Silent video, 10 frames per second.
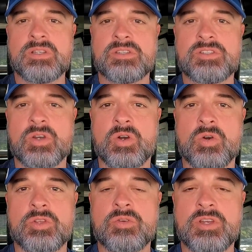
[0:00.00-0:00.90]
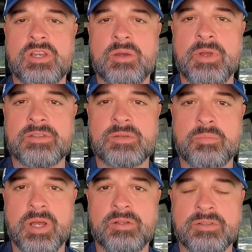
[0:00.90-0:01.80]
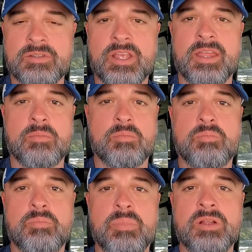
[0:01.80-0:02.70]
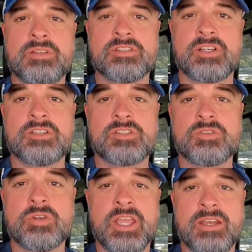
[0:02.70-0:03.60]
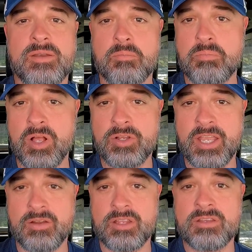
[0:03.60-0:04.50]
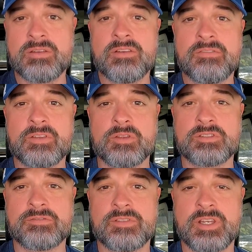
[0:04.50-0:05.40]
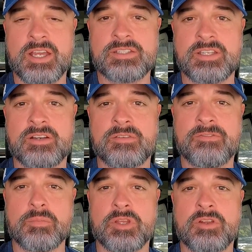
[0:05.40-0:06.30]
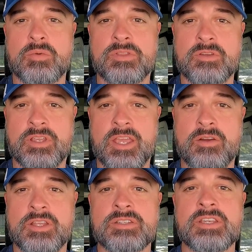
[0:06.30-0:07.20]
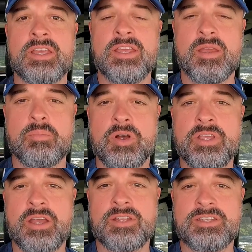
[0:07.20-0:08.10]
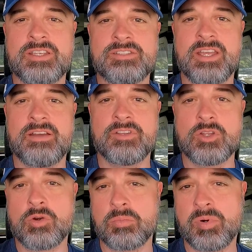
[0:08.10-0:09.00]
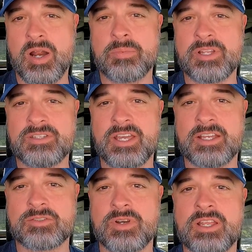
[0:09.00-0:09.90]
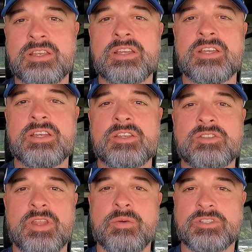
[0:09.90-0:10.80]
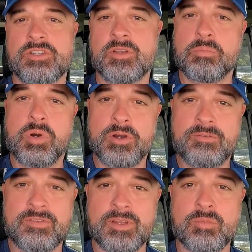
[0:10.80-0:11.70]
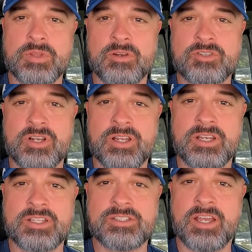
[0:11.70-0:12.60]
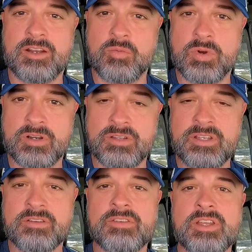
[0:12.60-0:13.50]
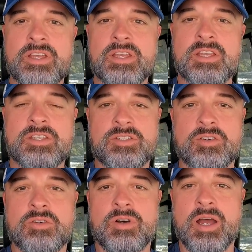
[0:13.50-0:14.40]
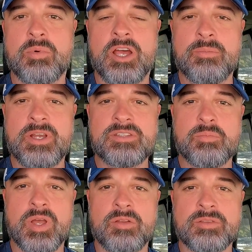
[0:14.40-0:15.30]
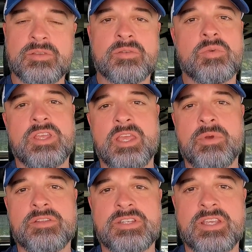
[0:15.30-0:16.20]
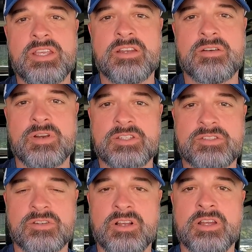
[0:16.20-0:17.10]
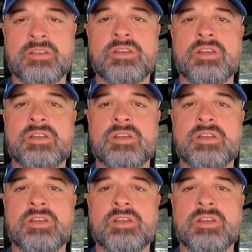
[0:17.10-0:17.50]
So you can come out to Belton, and Belton is also located in Bell County, for those of you guys that are familiar with the counties. And Bell County tends to have a lower property tax rate. So that was another perk for them when they were trying to decide on where to live. So I brought them out to Belton. We came out to eat at a restaurant.